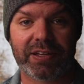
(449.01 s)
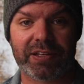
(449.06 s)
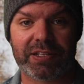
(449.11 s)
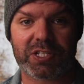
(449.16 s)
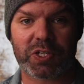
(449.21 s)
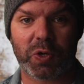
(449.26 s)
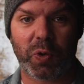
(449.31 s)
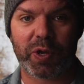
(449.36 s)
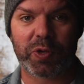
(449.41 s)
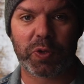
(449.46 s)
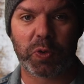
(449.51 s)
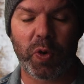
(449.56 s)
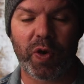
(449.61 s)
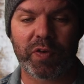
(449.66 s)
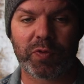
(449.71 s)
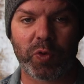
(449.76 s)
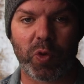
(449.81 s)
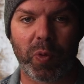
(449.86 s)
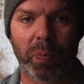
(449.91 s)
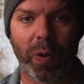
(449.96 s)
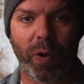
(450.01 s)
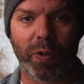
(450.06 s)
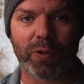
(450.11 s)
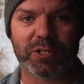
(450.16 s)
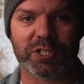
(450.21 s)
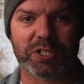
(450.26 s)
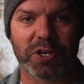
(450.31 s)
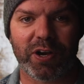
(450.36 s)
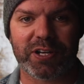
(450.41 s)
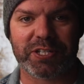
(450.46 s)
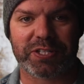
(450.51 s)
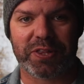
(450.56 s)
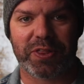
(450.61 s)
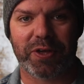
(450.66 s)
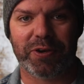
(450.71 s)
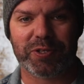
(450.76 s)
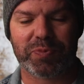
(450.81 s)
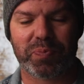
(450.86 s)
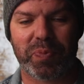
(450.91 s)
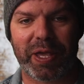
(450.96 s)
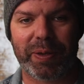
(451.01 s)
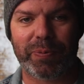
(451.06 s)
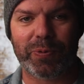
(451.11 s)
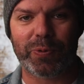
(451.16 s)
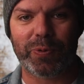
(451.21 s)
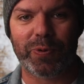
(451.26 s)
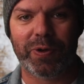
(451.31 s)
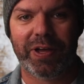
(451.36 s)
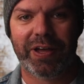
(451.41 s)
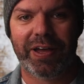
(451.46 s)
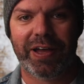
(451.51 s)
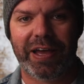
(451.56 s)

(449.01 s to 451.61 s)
So I do have to apologize to those people